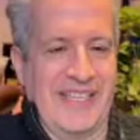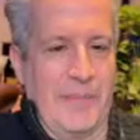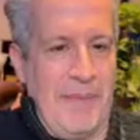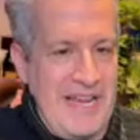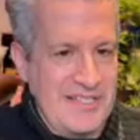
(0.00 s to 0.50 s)
in a
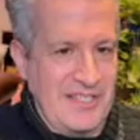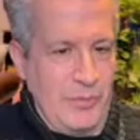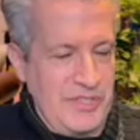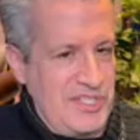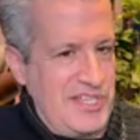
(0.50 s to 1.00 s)
basket
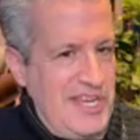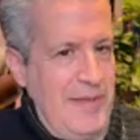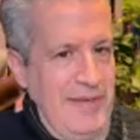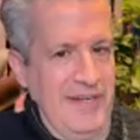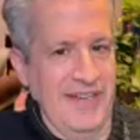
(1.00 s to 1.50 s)
with
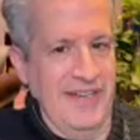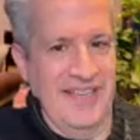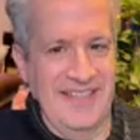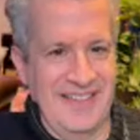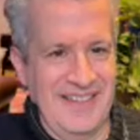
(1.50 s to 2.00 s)
salmon.
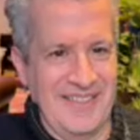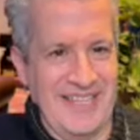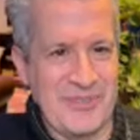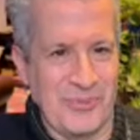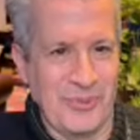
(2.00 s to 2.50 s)
That's
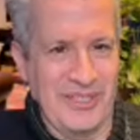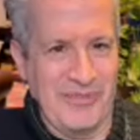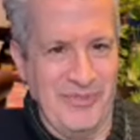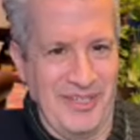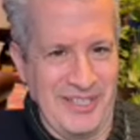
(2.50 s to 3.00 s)
really funny,
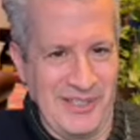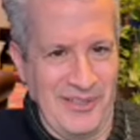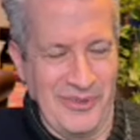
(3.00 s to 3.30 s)
Gunther.